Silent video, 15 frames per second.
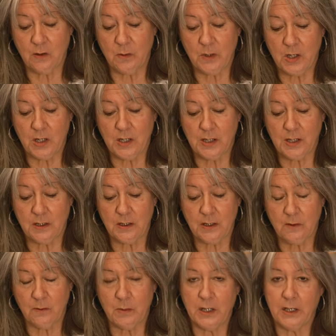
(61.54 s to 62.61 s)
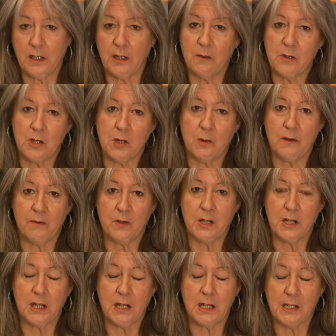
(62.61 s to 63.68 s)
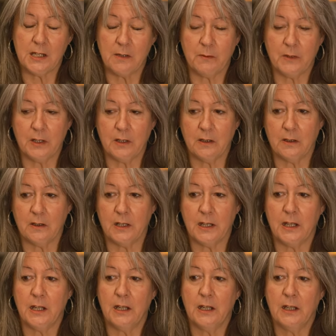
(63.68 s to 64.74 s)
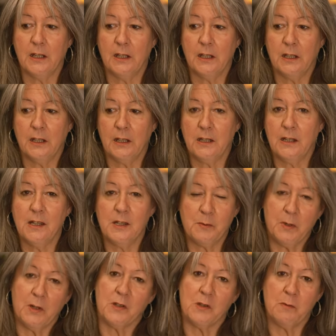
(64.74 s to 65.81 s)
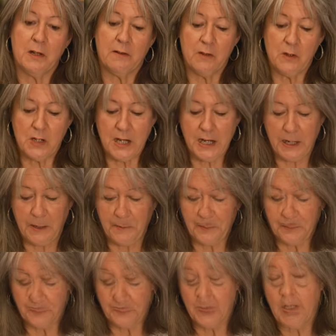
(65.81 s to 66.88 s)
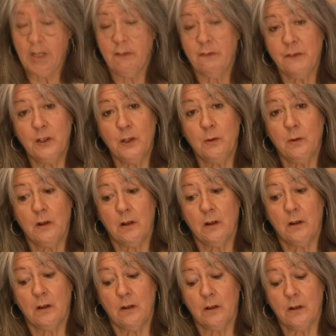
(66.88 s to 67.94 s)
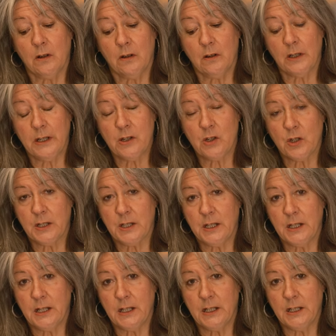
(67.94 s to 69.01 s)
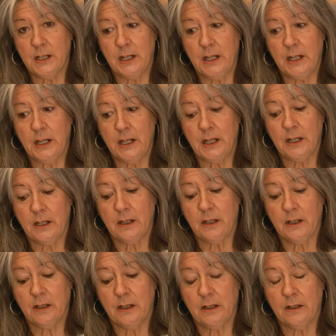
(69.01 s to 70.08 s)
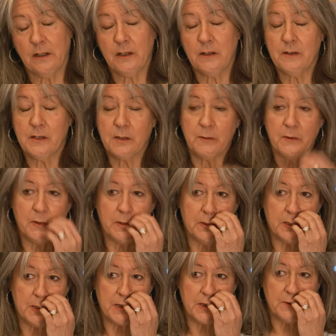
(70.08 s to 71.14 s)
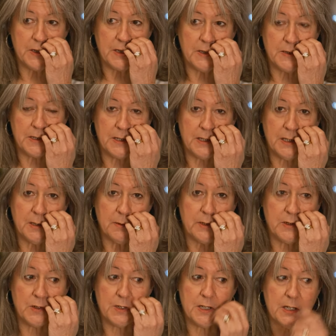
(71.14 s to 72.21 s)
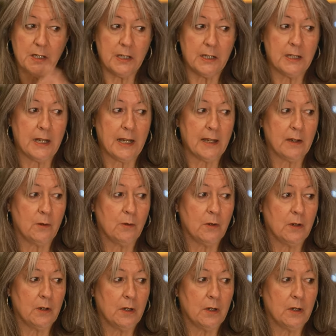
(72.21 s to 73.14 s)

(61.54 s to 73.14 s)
which is kind of my go-to every day. It's something that it's part of my routine. If you are interested in I know some of you in the last video said that you were interested in how